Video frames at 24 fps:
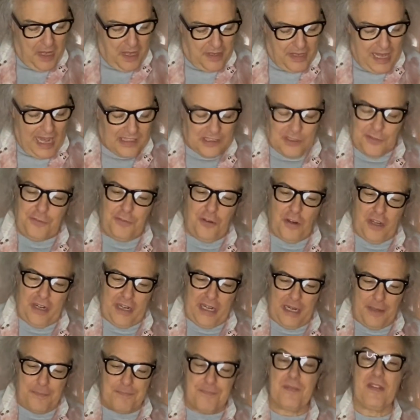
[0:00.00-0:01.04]
That's
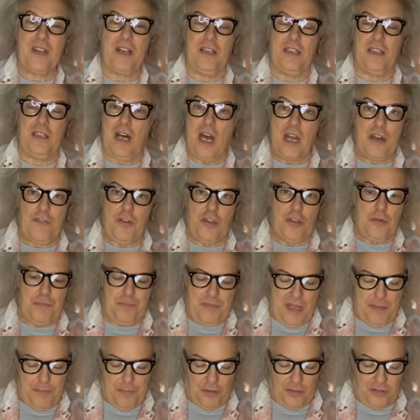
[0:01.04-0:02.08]
funny. A lot of other
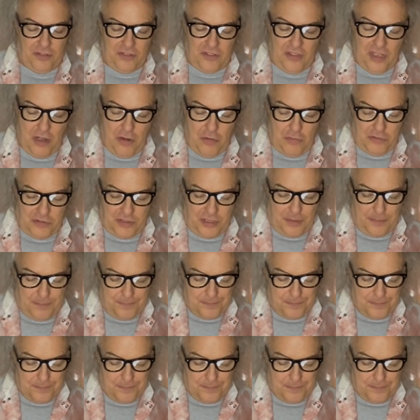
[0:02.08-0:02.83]
people don't.